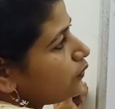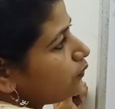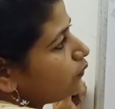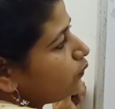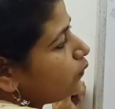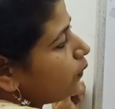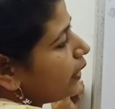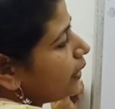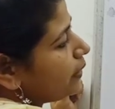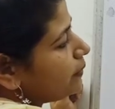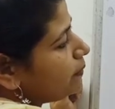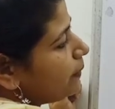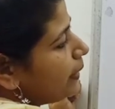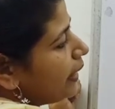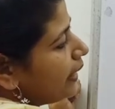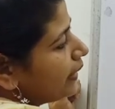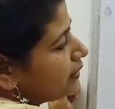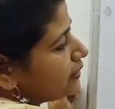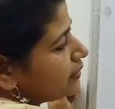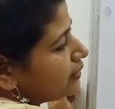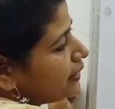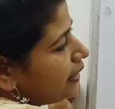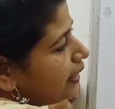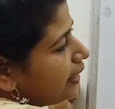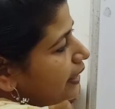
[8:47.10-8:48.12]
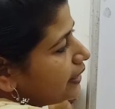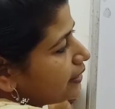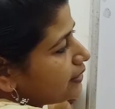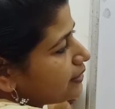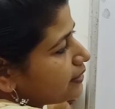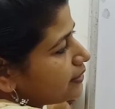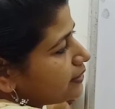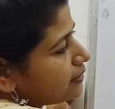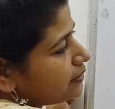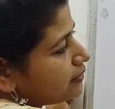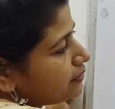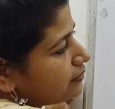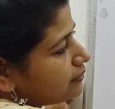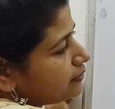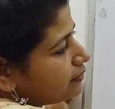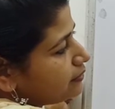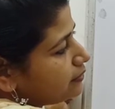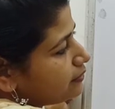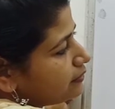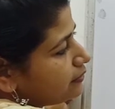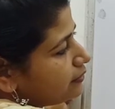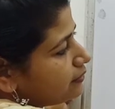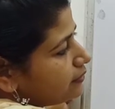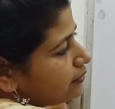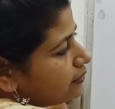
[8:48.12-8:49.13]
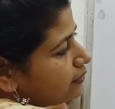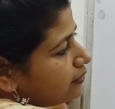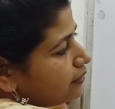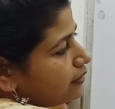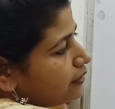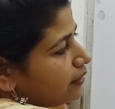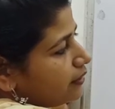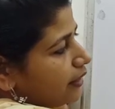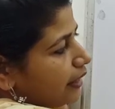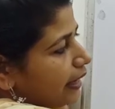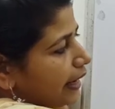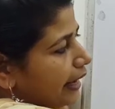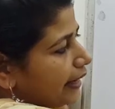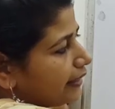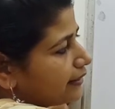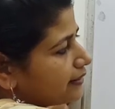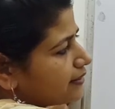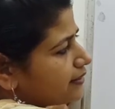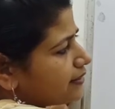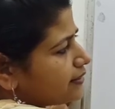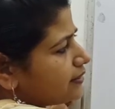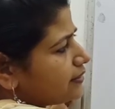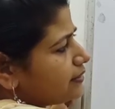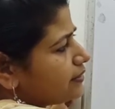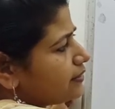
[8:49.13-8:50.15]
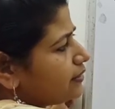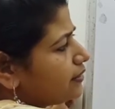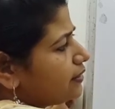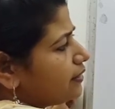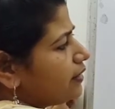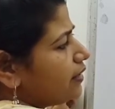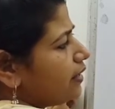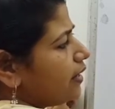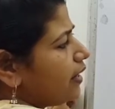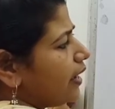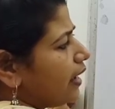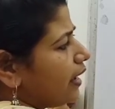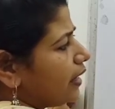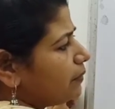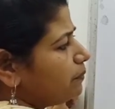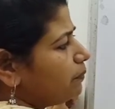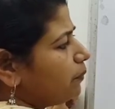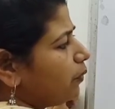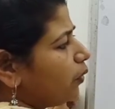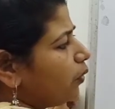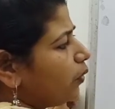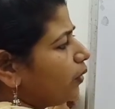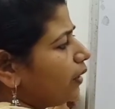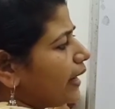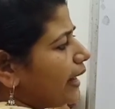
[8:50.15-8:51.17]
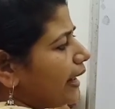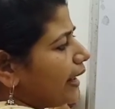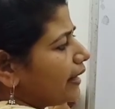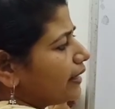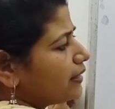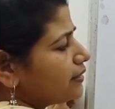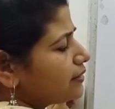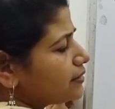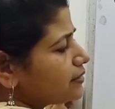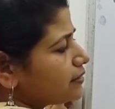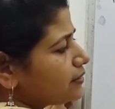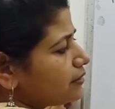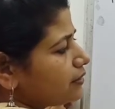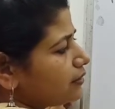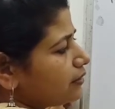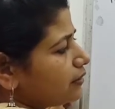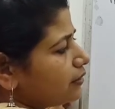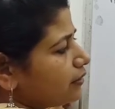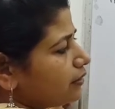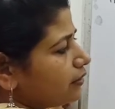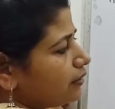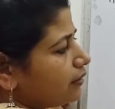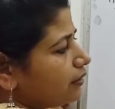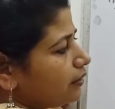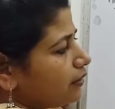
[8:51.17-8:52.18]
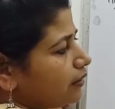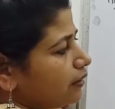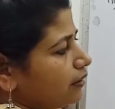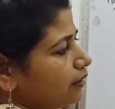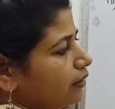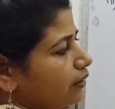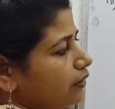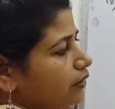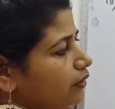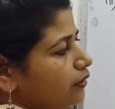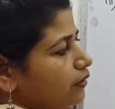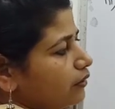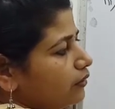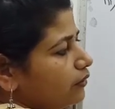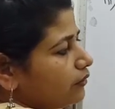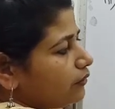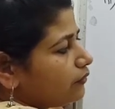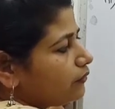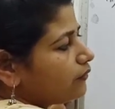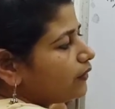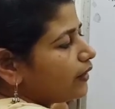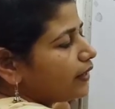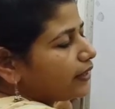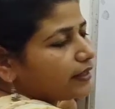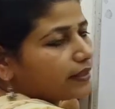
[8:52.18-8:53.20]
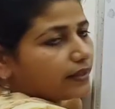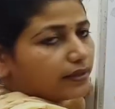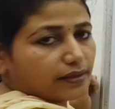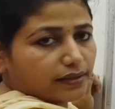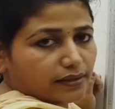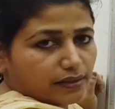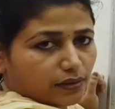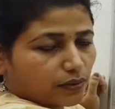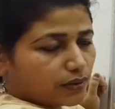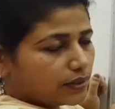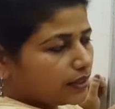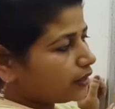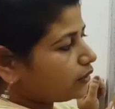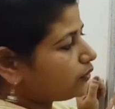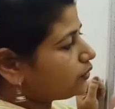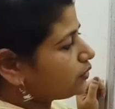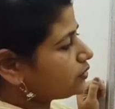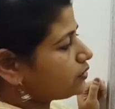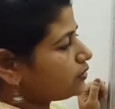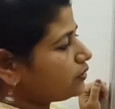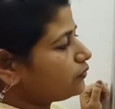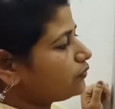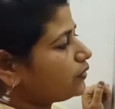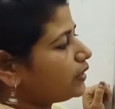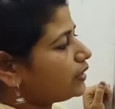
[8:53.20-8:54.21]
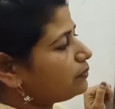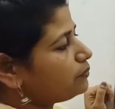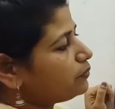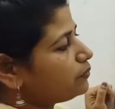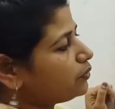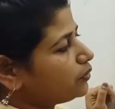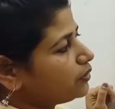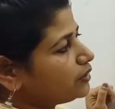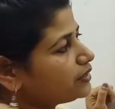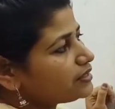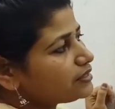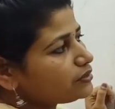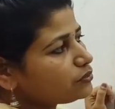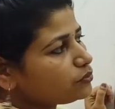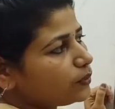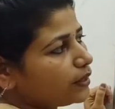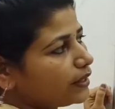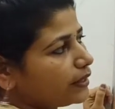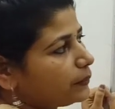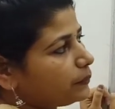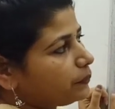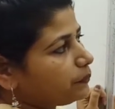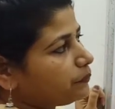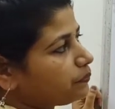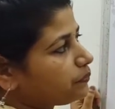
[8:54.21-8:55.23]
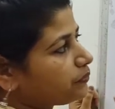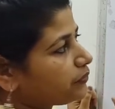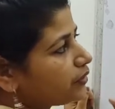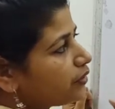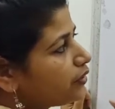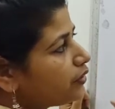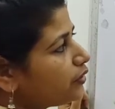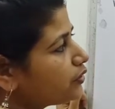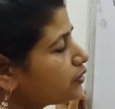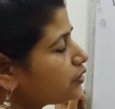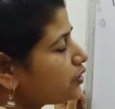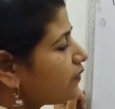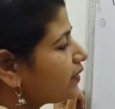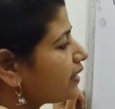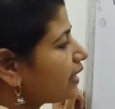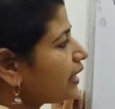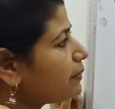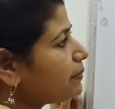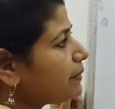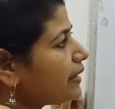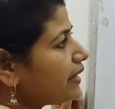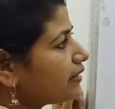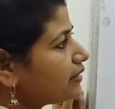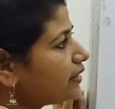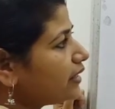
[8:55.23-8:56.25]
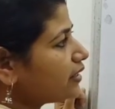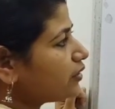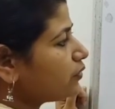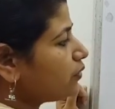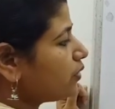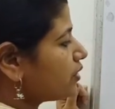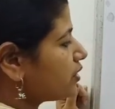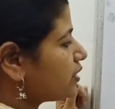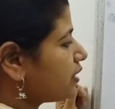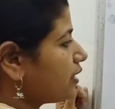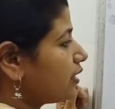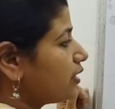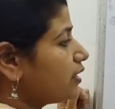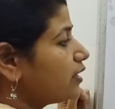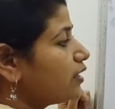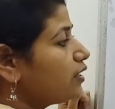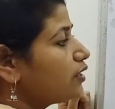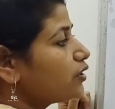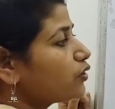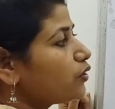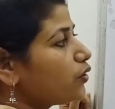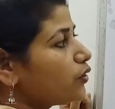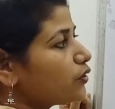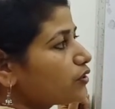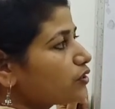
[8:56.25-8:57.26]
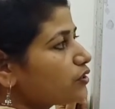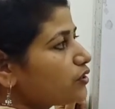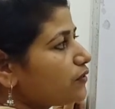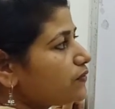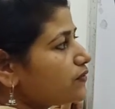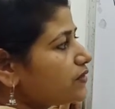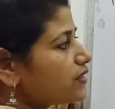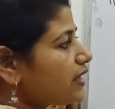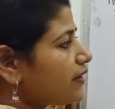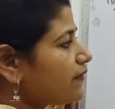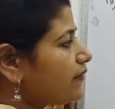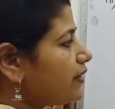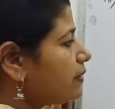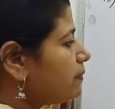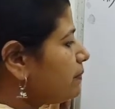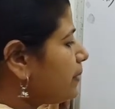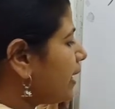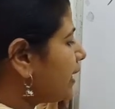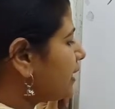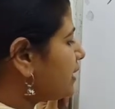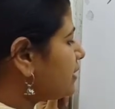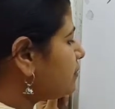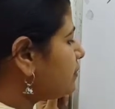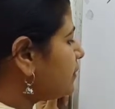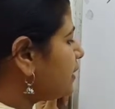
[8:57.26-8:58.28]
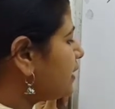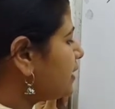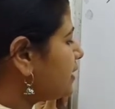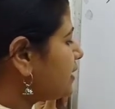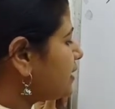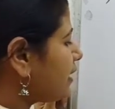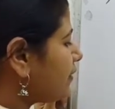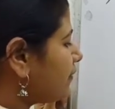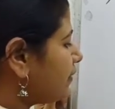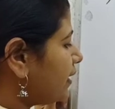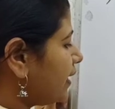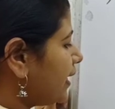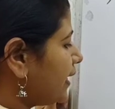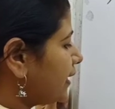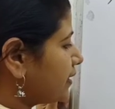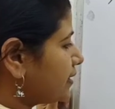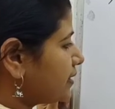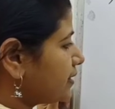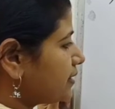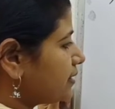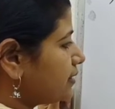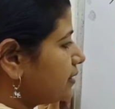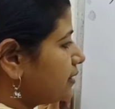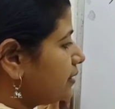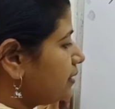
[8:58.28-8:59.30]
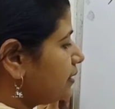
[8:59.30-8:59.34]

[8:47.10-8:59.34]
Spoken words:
one bat as x and ball as y. Okay, cost of one ball is y. So we can make the equation cost of 7 bats means 7x